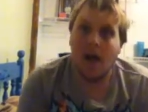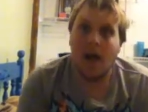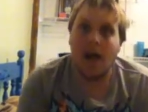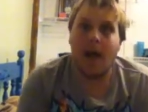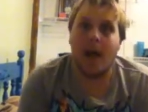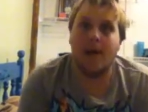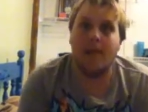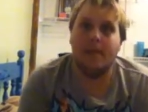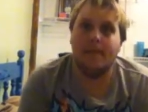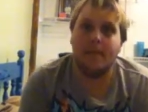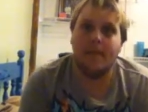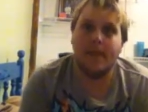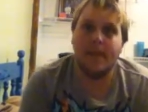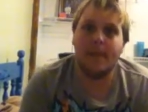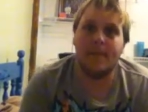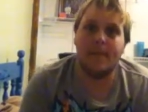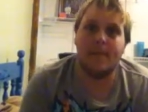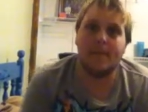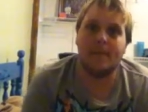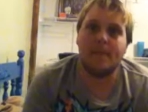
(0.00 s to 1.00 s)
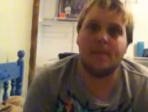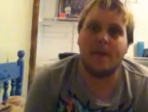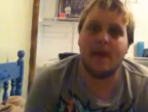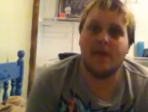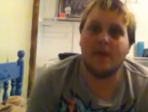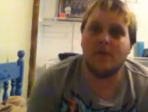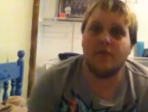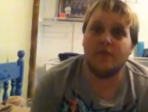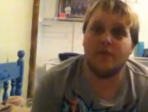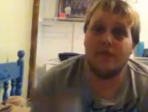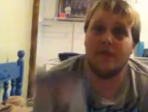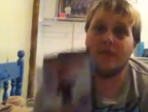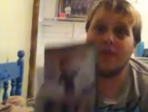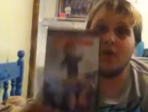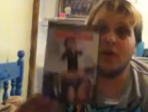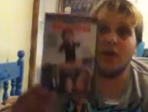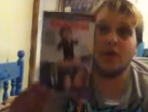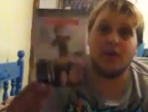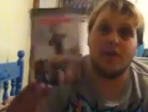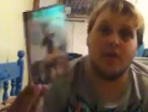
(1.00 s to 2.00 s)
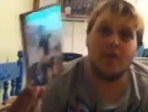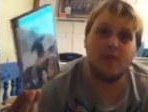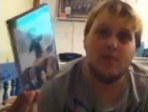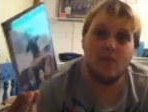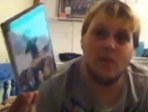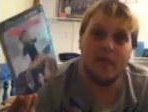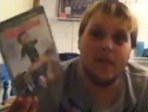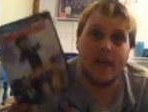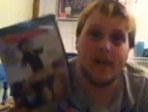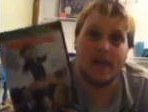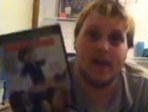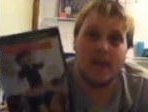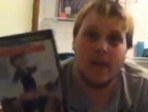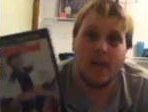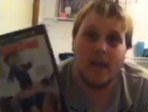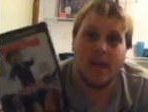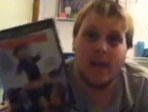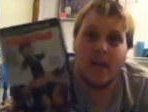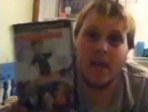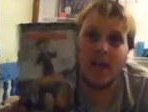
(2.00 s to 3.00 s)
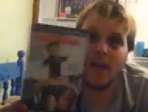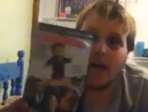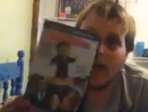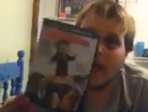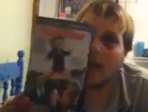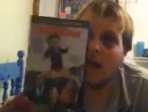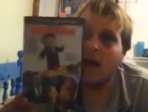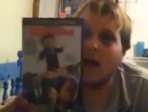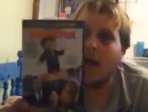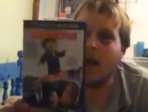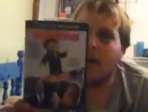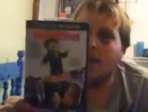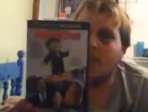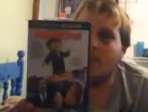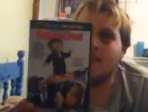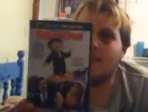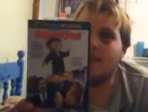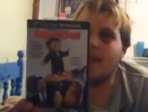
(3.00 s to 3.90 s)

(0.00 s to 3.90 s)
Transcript: Um, many people probably don't never heard of this movie. Um,